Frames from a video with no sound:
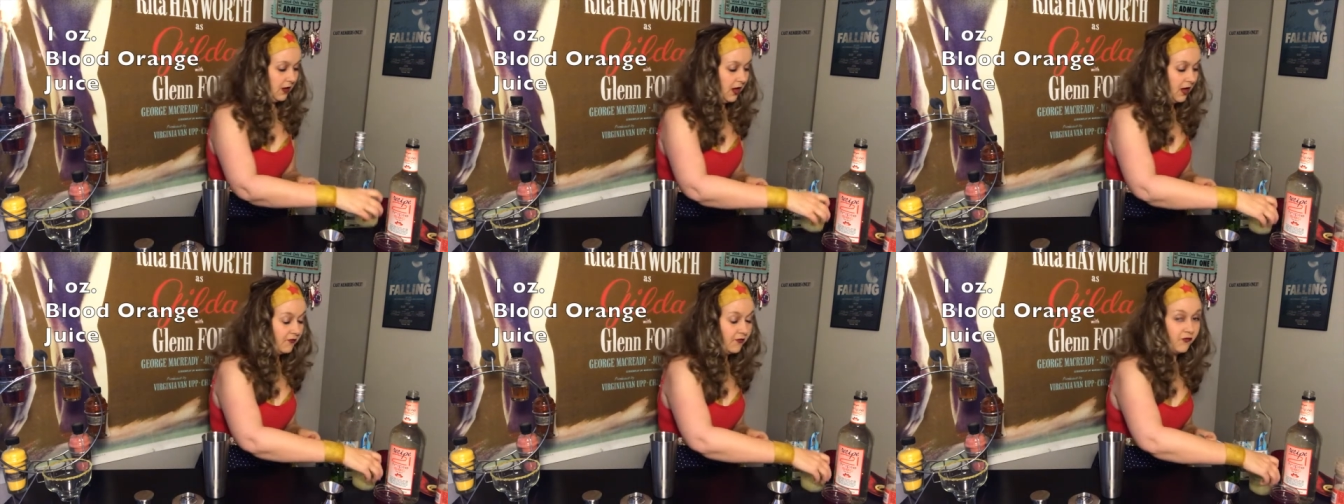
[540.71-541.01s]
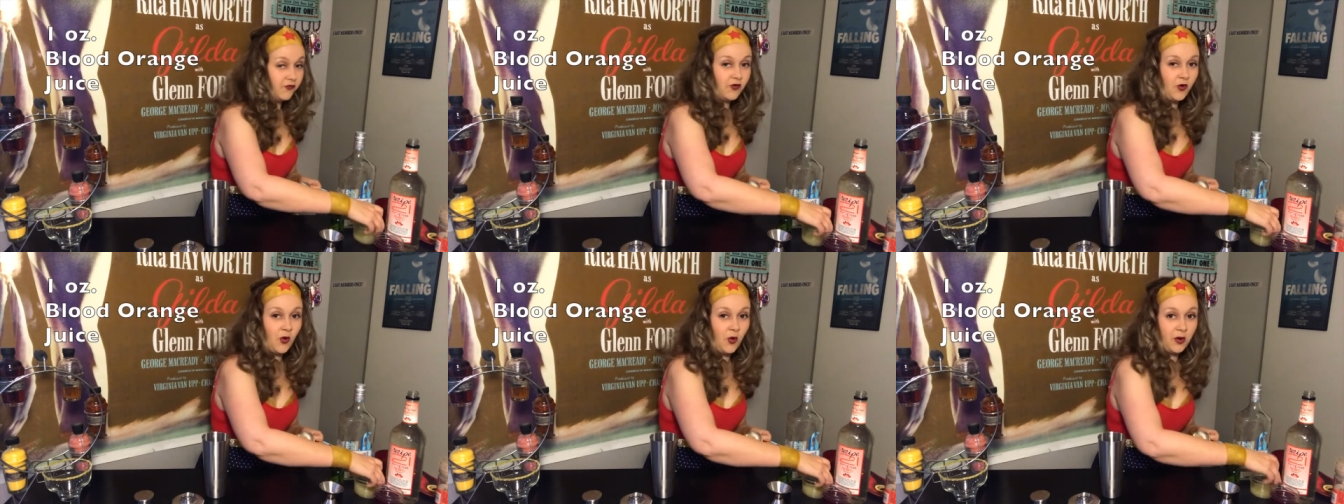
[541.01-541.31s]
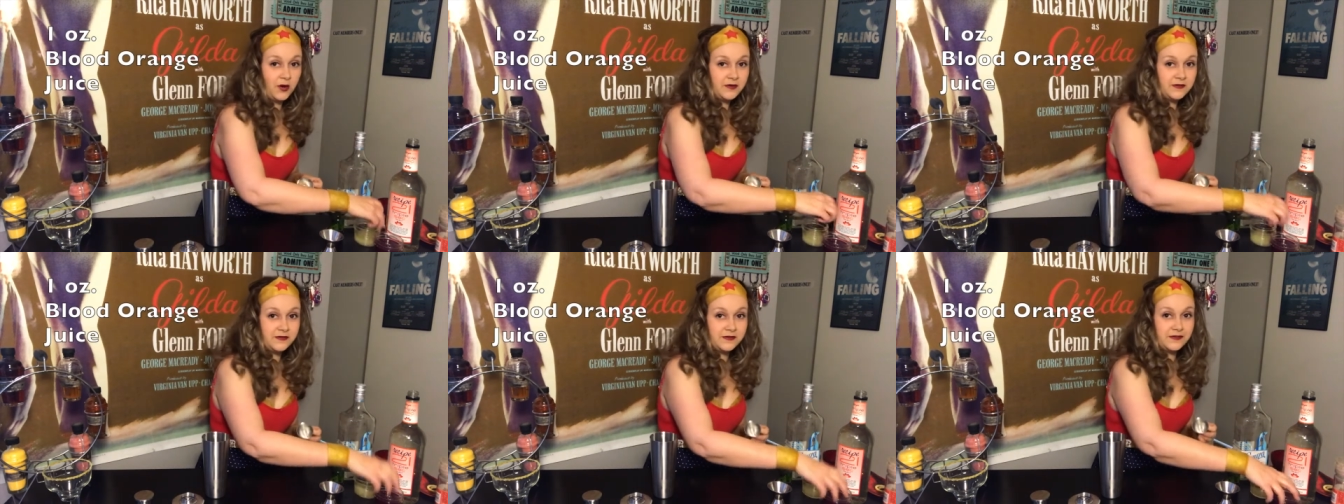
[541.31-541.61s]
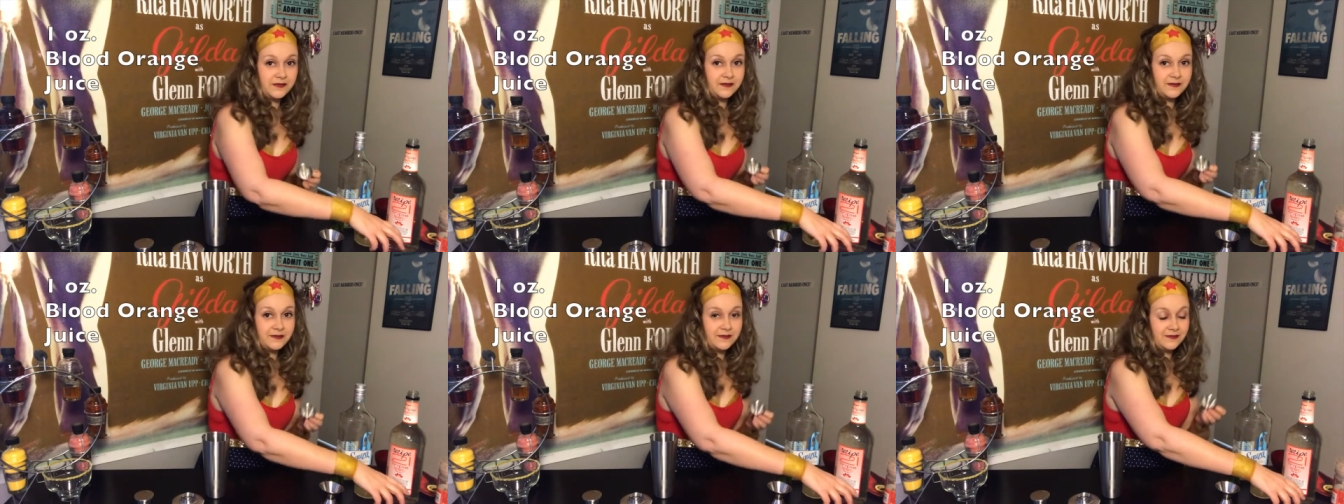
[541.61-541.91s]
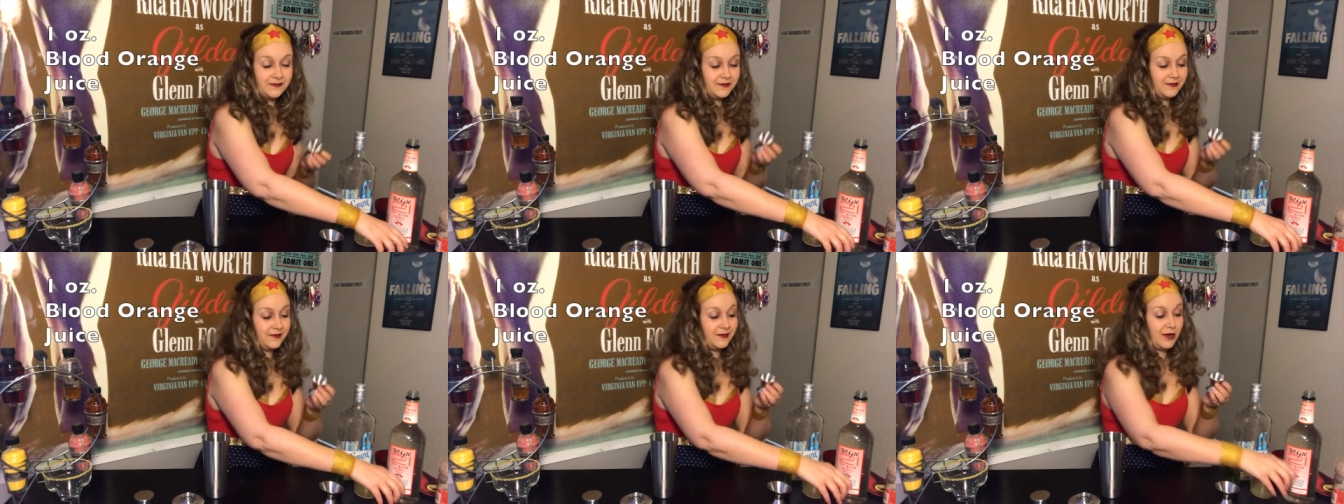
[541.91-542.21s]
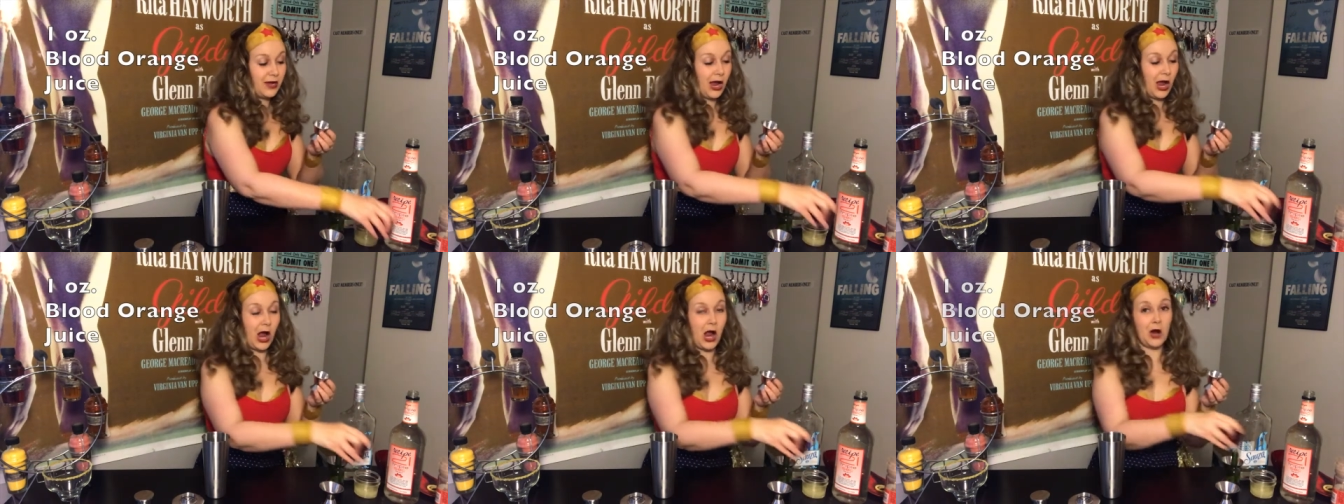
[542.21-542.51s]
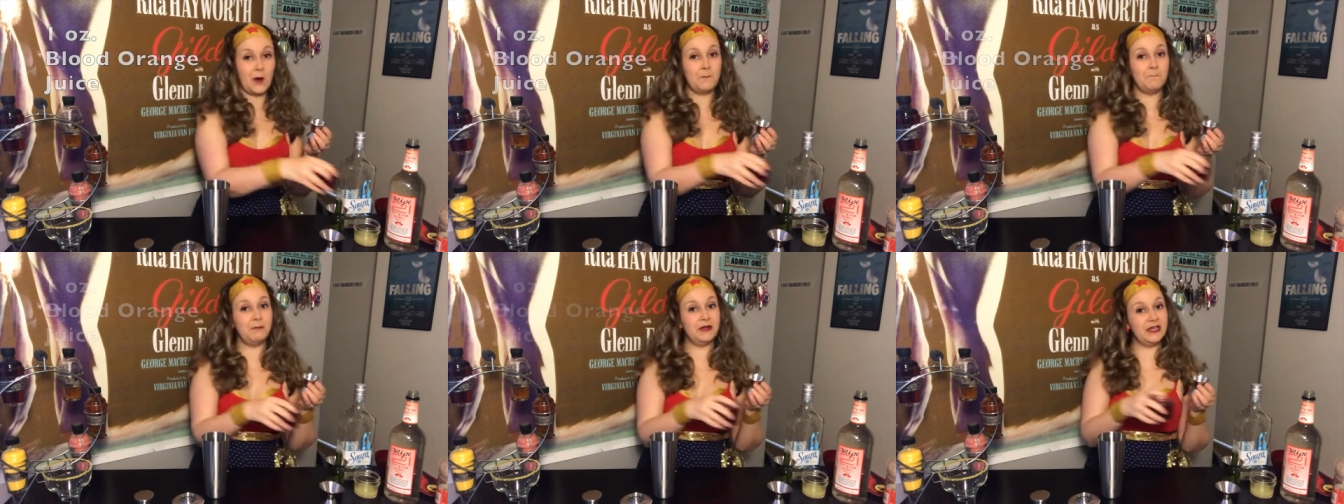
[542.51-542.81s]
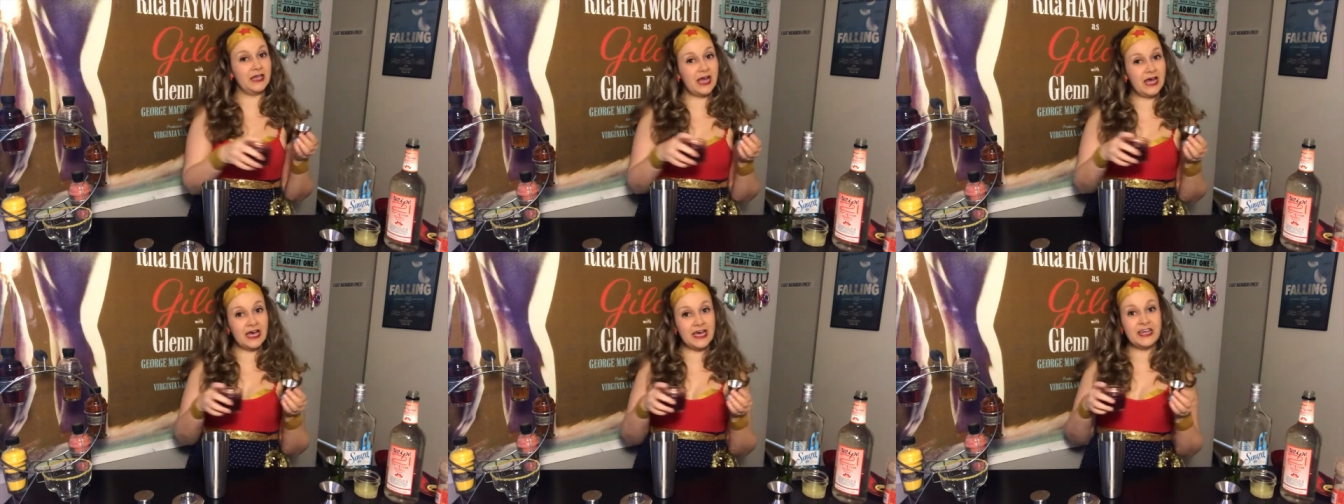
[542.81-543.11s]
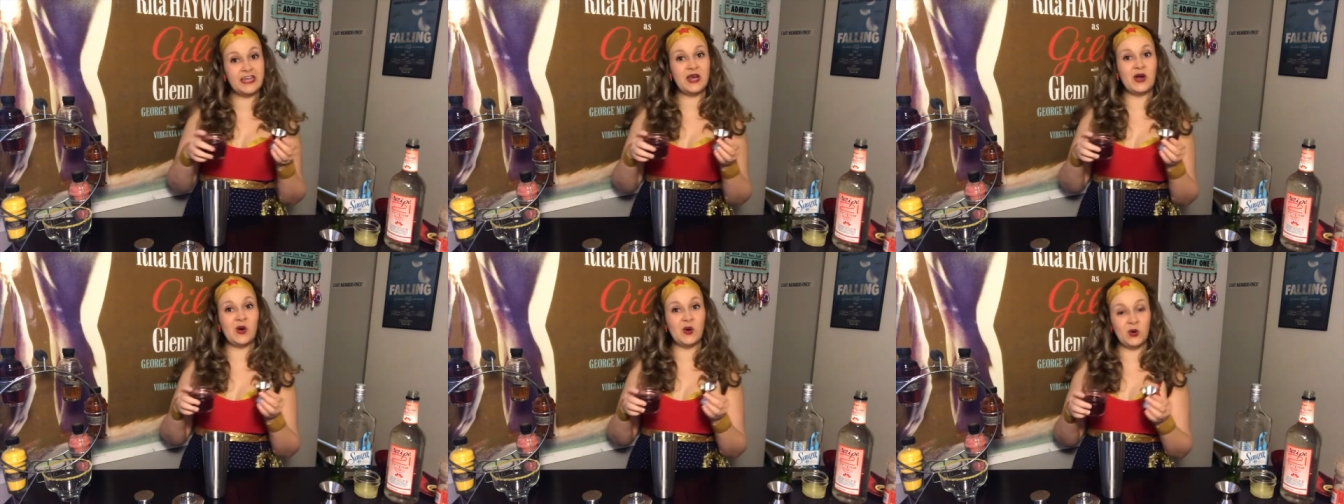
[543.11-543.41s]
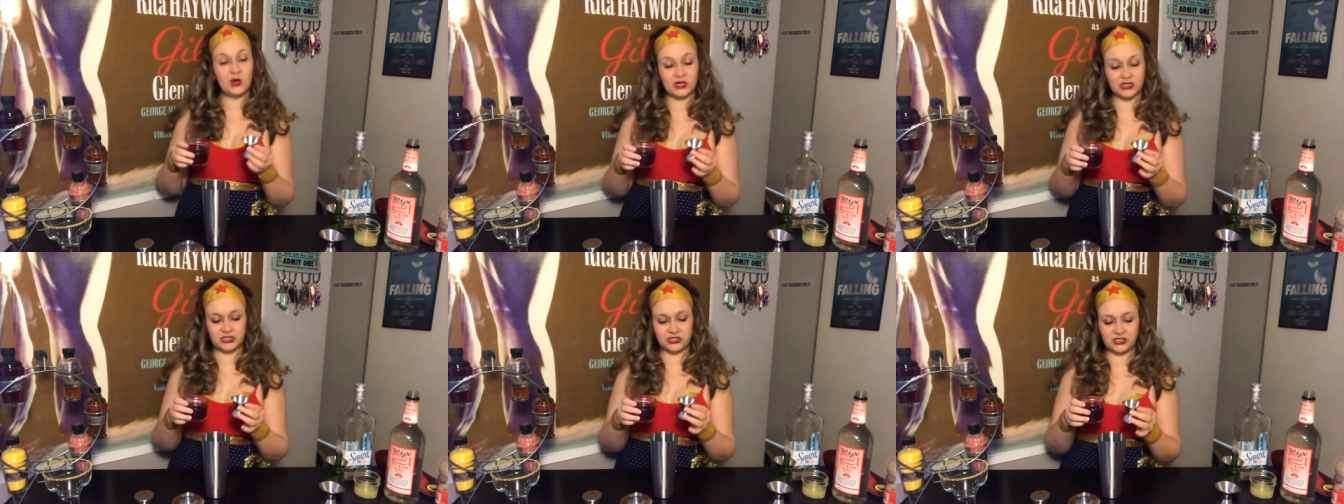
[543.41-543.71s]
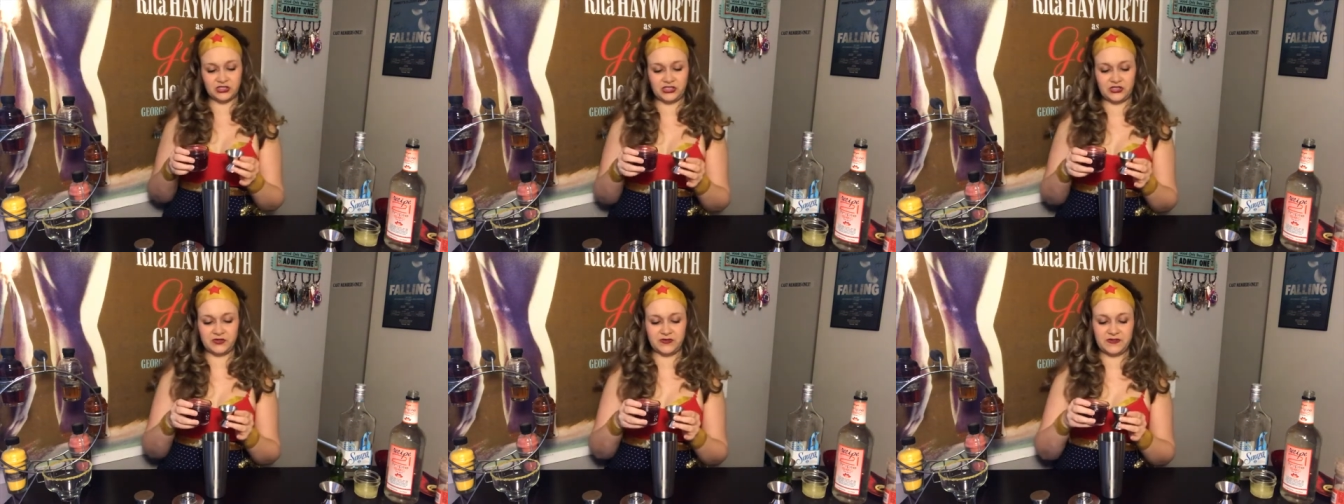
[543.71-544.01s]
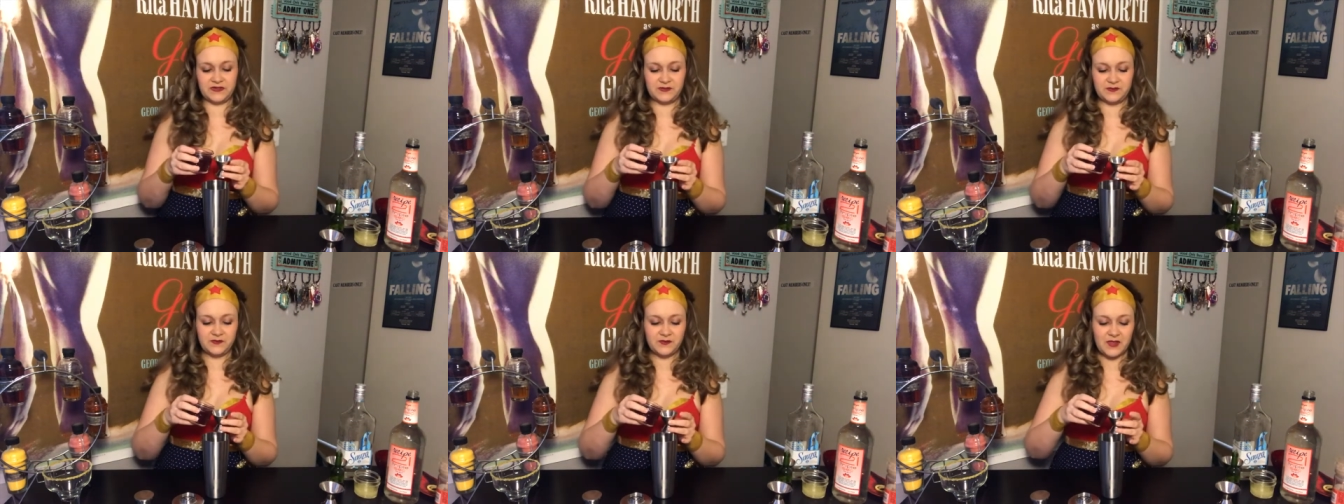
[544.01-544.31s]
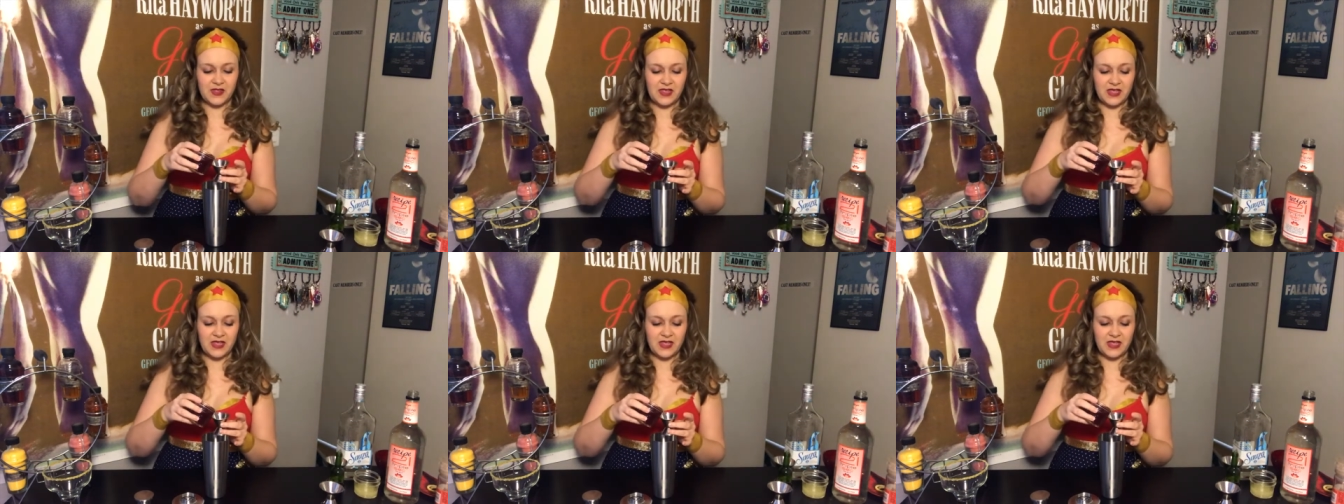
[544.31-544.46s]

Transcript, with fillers: of, of course, our blood orange juice.